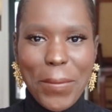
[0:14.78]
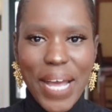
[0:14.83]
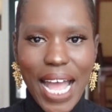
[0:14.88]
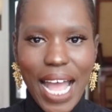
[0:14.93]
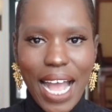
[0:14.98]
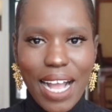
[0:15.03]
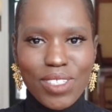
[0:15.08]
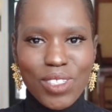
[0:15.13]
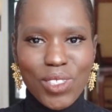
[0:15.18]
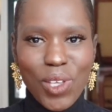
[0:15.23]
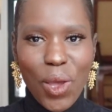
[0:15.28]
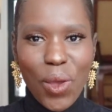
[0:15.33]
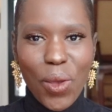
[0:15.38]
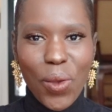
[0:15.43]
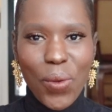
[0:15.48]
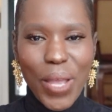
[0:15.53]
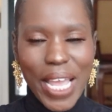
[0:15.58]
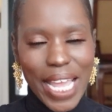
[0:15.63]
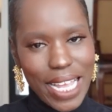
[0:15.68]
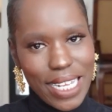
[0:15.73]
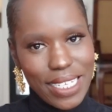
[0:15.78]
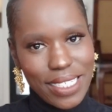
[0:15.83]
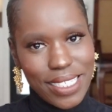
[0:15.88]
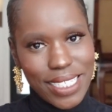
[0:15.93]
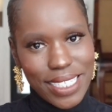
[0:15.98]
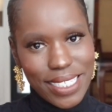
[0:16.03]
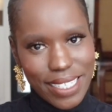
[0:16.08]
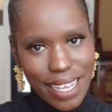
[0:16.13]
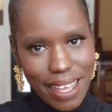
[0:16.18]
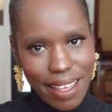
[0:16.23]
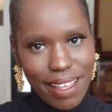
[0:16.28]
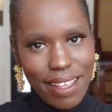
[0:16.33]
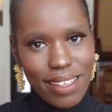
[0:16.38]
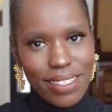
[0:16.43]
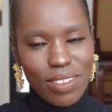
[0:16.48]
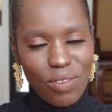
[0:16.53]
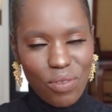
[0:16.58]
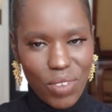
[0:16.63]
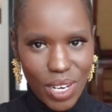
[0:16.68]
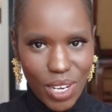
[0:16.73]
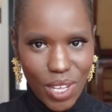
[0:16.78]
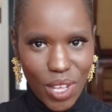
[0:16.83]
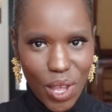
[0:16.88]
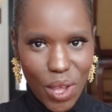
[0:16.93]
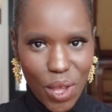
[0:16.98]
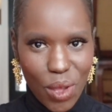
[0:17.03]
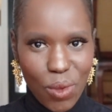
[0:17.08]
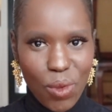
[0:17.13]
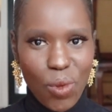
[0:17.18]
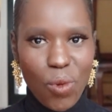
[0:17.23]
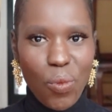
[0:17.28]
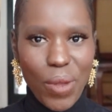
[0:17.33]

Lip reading: back. So in today's video,